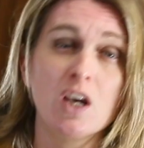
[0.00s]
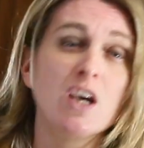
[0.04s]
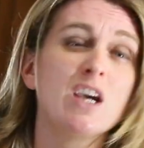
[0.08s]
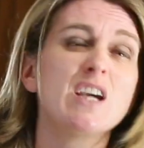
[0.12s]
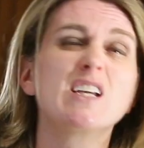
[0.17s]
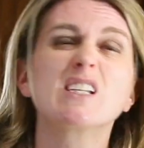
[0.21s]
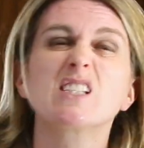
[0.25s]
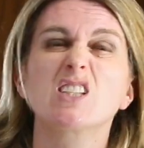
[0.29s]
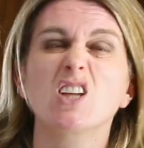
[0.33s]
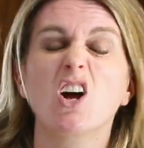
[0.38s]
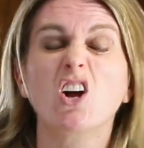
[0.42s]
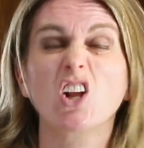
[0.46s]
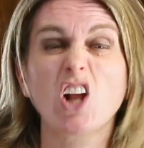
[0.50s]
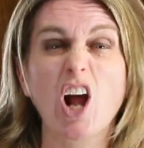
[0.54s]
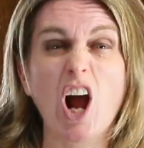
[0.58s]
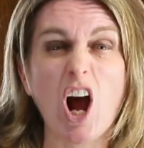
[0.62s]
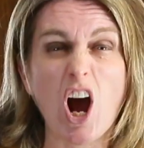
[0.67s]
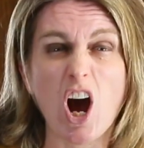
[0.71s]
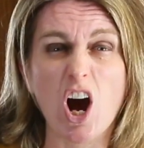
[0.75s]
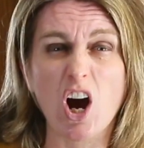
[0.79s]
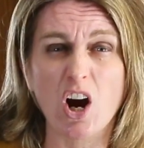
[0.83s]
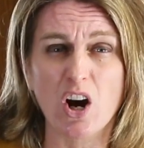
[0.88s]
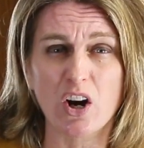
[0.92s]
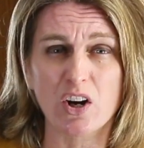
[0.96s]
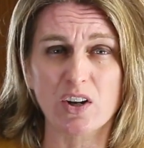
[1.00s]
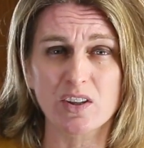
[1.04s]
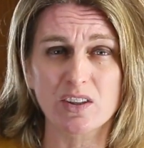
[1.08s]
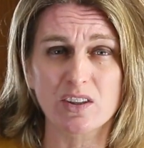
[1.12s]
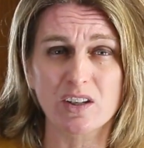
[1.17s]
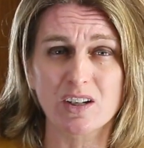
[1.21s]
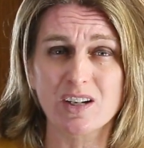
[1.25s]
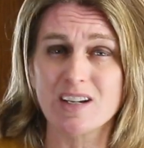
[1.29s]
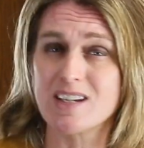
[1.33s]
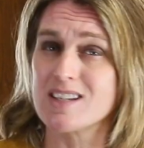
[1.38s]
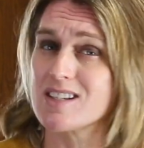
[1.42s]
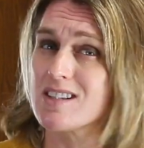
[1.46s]
is not
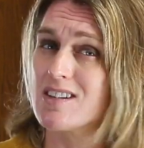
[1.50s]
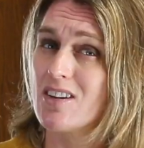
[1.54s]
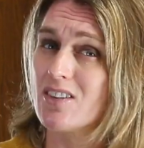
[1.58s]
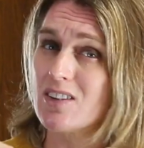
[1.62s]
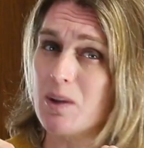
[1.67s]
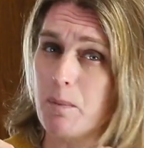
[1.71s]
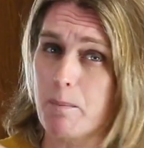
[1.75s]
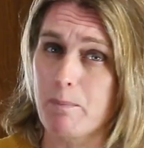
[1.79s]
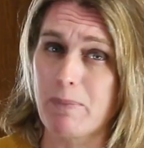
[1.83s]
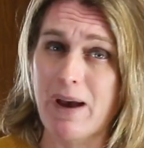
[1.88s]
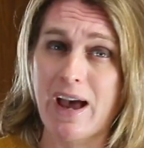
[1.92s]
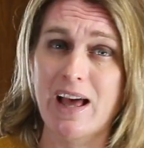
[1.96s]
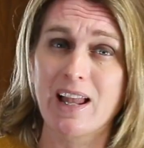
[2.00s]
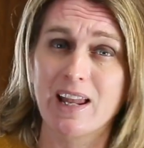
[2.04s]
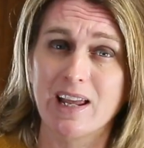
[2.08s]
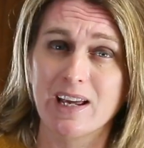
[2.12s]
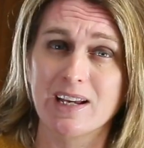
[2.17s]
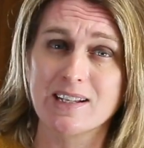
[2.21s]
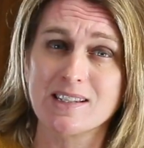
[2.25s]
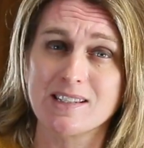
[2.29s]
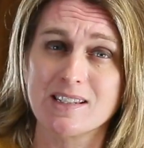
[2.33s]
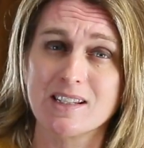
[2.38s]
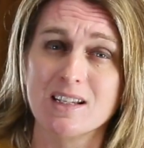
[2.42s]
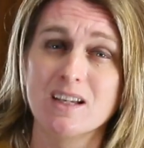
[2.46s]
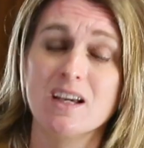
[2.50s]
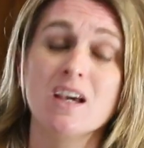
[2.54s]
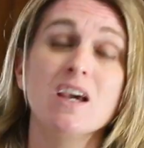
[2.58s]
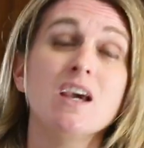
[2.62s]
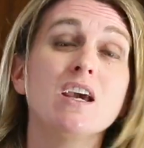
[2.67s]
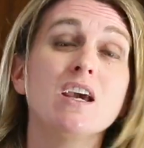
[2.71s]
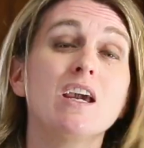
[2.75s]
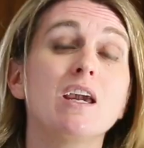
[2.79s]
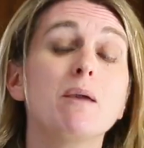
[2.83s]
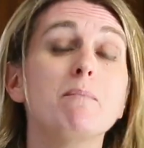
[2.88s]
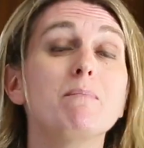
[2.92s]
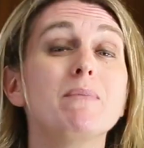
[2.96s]
hard, is not in pellets,
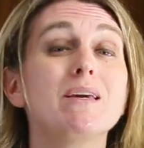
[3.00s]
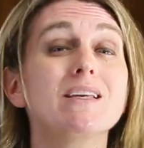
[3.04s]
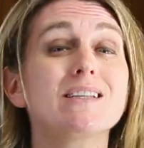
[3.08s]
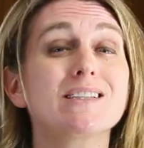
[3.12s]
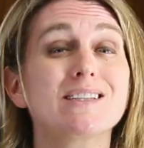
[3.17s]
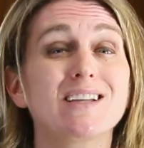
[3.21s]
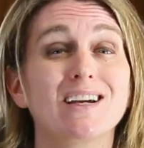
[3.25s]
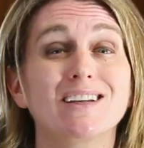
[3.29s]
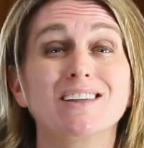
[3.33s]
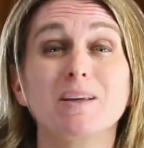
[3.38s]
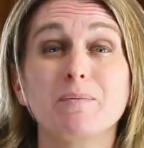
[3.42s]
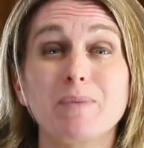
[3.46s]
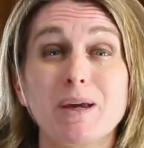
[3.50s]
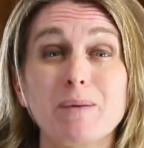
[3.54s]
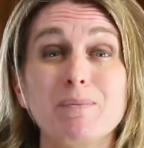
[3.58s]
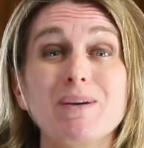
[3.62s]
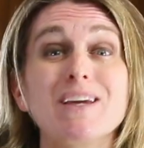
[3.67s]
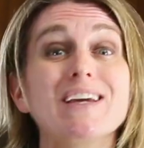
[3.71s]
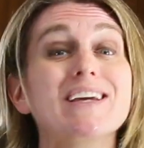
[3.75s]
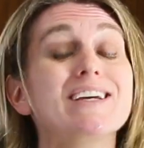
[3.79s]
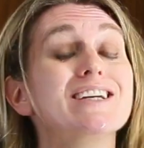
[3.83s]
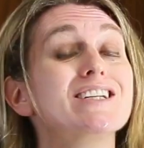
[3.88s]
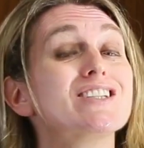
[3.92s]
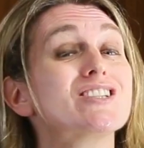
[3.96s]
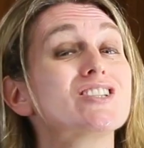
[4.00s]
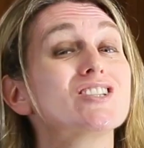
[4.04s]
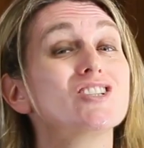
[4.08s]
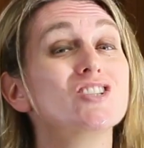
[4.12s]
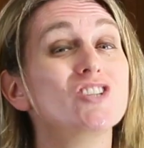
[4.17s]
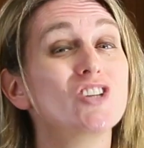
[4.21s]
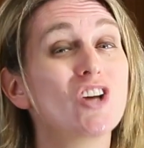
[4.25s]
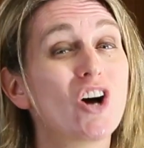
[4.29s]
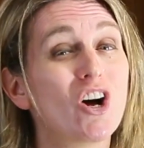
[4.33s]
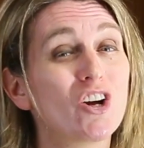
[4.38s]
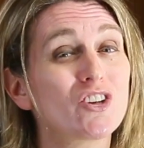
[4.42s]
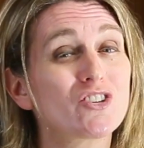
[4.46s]
it means that the baby is
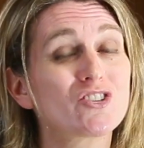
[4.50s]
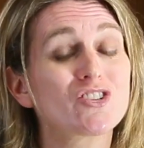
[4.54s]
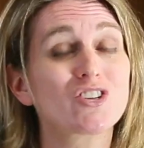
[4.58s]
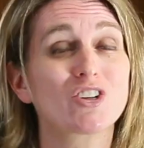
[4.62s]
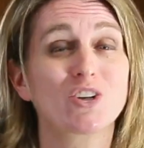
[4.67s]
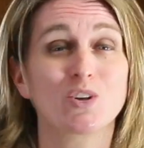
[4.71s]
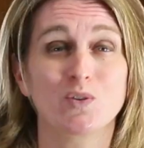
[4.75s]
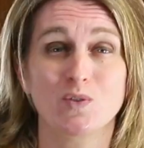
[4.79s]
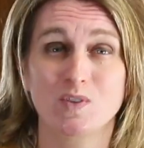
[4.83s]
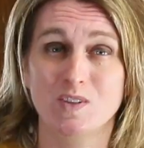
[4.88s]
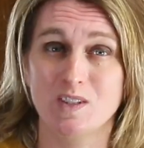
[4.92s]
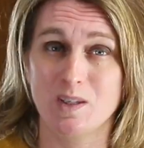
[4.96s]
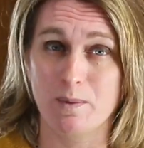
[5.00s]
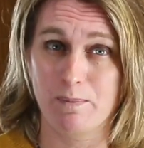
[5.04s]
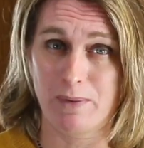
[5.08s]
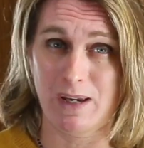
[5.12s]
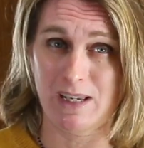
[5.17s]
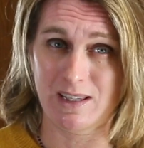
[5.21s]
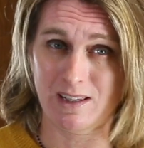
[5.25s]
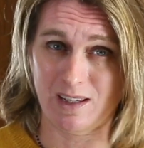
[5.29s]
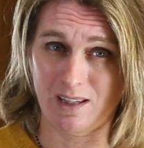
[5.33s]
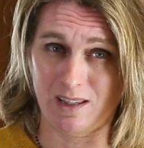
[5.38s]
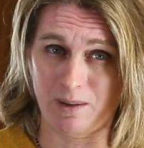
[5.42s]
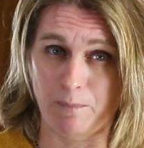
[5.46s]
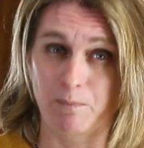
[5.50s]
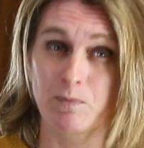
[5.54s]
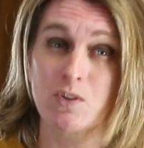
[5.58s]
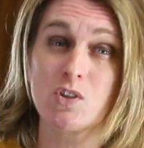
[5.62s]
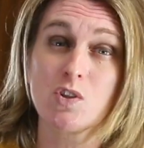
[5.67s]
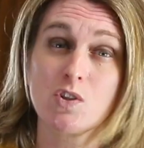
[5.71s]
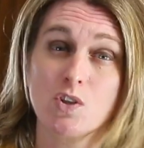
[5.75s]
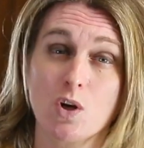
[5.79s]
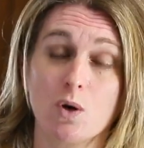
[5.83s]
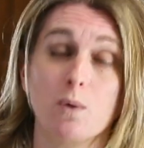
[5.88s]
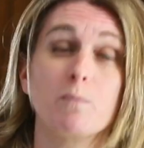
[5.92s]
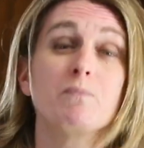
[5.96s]
not constipated.
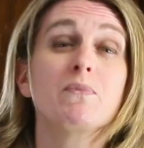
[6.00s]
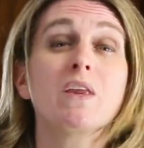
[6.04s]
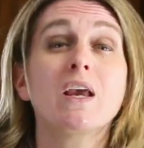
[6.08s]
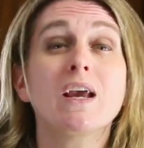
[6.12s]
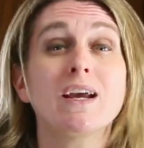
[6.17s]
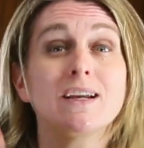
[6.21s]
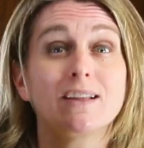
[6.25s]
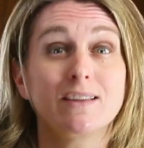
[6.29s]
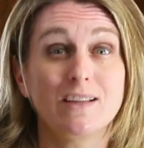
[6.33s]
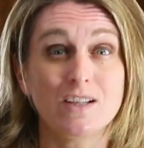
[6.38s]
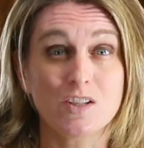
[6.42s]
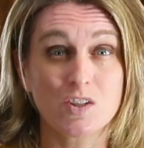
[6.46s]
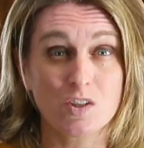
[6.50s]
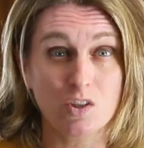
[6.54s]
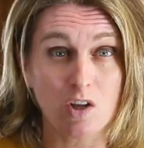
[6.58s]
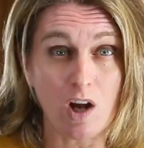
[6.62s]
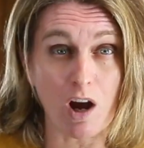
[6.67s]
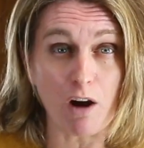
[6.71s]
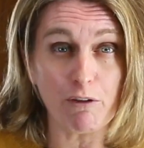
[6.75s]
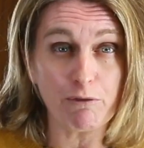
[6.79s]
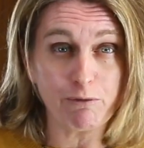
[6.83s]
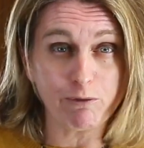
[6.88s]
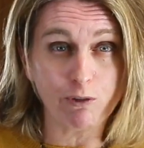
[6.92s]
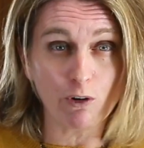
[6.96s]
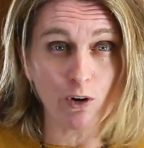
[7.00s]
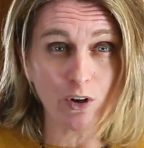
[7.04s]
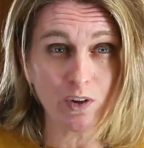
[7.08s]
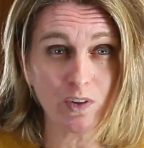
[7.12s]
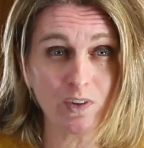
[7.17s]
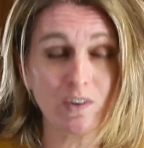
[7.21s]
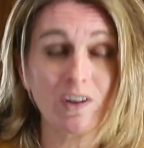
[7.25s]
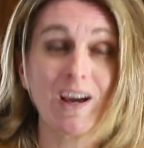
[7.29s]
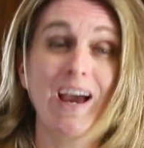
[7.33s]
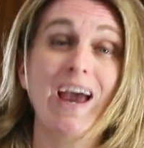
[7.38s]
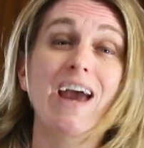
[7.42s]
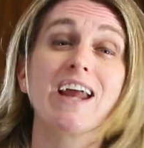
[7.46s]
So
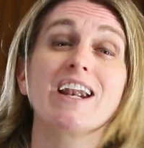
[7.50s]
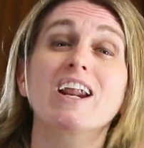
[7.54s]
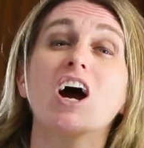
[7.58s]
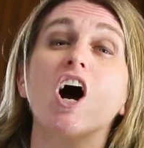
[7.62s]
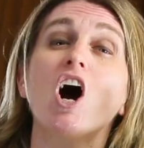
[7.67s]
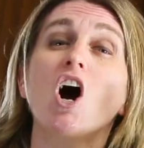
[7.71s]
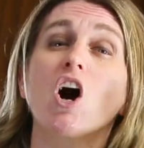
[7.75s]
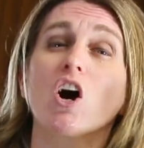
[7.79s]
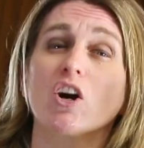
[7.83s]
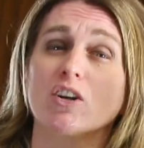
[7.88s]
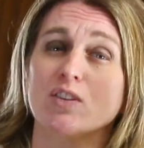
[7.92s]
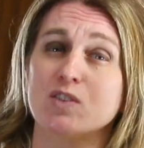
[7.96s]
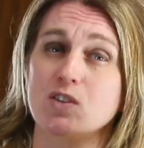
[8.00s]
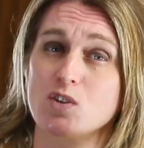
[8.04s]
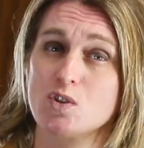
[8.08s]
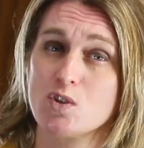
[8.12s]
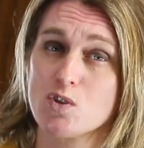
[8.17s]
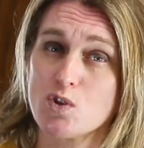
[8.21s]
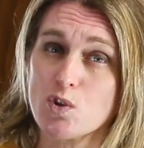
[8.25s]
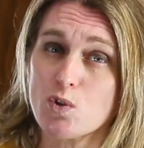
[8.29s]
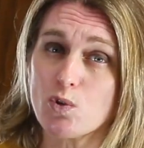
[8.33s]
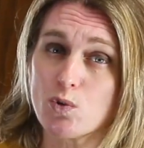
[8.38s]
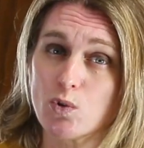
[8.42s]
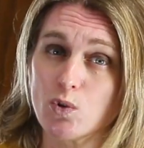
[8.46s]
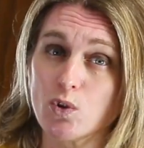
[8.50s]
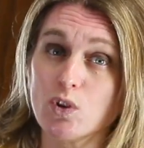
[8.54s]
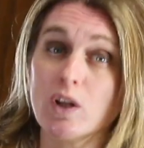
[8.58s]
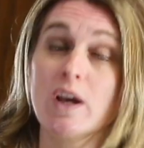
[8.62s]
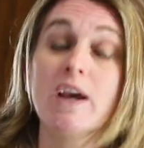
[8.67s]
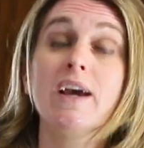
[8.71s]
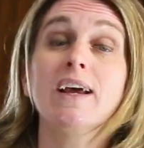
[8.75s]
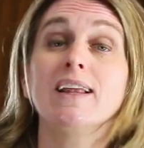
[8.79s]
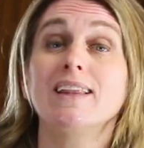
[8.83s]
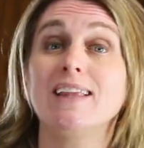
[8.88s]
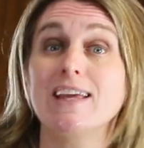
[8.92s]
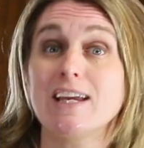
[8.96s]
discomfort and hard stool,
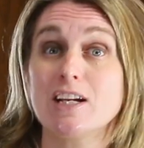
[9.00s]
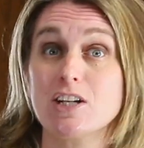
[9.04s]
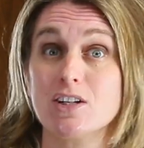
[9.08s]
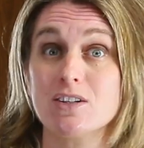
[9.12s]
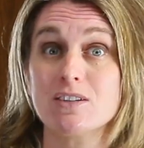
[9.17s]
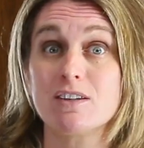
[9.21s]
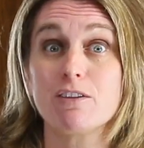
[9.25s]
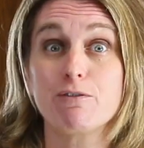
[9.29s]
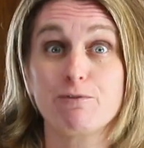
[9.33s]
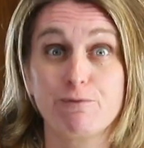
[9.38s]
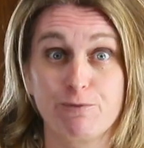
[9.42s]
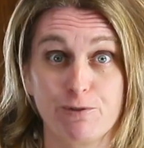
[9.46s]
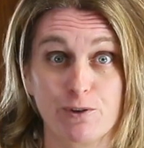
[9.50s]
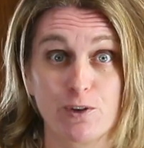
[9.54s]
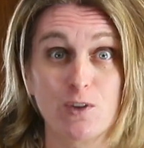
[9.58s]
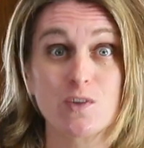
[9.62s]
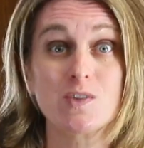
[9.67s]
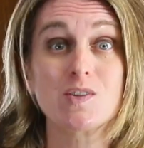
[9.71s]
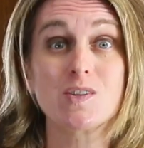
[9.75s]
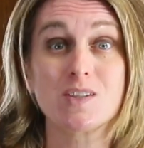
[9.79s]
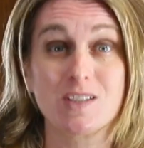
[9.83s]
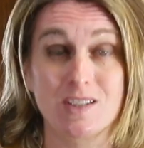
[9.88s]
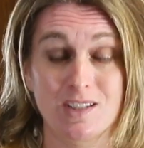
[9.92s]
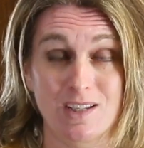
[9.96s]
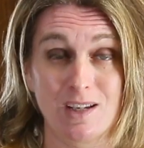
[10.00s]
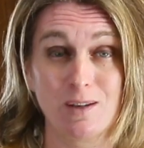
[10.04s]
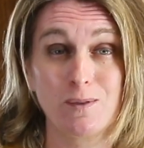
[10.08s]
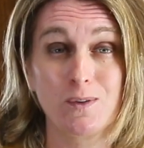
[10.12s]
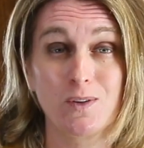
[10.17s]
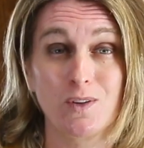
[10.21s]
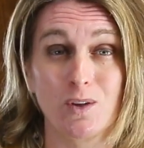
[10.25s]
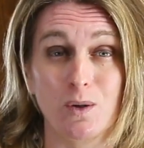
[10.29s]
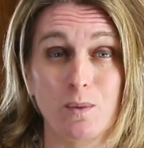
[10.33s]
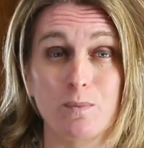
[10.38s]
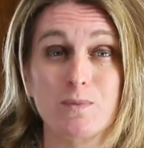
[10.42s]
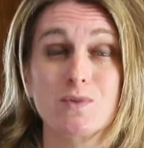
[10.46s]
they are the first
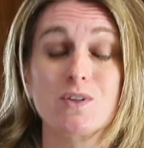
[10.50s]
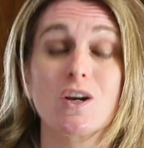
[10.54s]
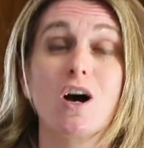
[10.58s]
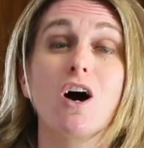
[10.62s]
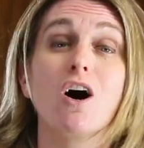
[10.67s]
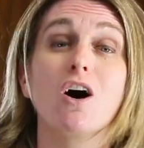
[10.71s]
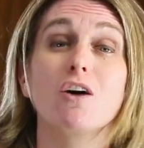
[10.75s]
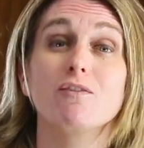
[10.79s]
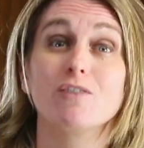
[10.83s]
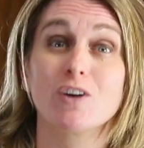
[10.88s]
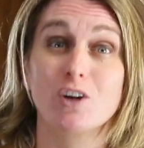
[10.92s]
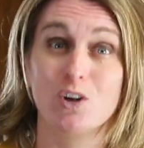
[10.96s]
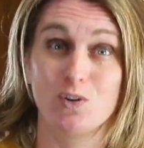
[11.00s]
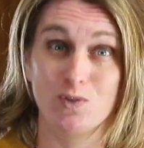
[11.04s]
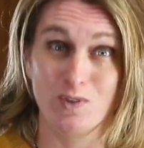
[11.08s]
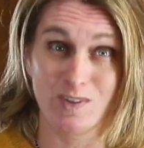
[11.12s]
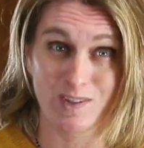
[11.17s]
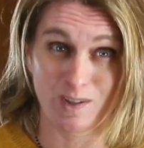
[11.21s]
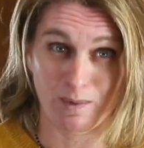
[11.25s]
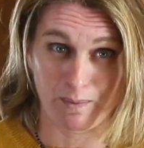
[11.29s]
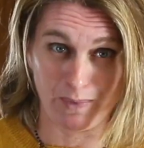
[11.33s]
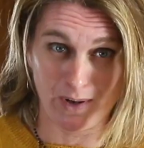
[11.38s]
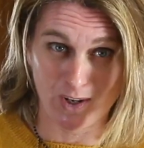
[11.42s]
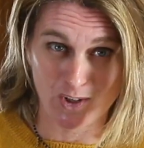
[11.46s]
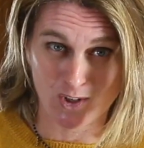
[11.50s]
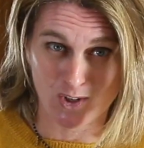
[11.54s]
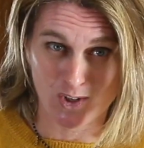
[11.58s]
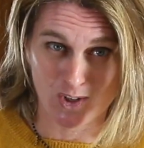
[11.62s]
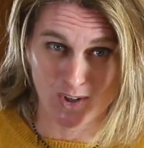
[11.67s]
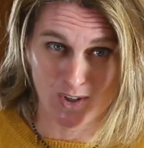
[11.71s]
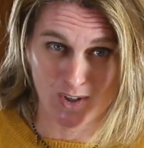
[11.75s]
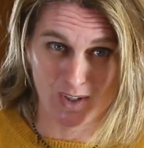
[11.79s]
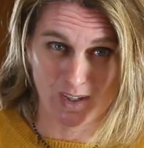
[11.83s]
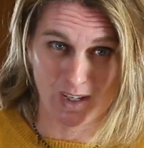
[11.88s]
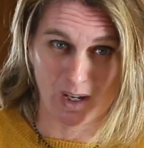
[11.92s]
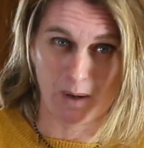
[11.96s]
symptoms of constipation.